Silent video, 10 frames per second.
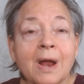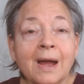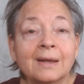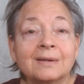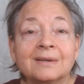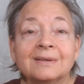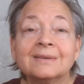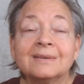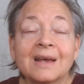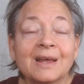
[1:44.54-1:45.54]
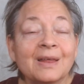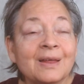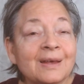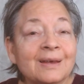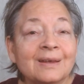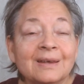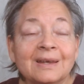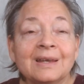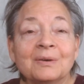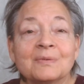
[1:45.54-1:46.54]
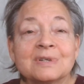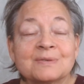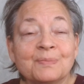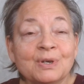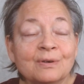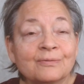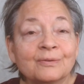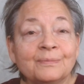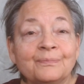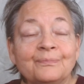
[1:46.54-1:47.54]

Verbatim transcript: right. it was beautiful.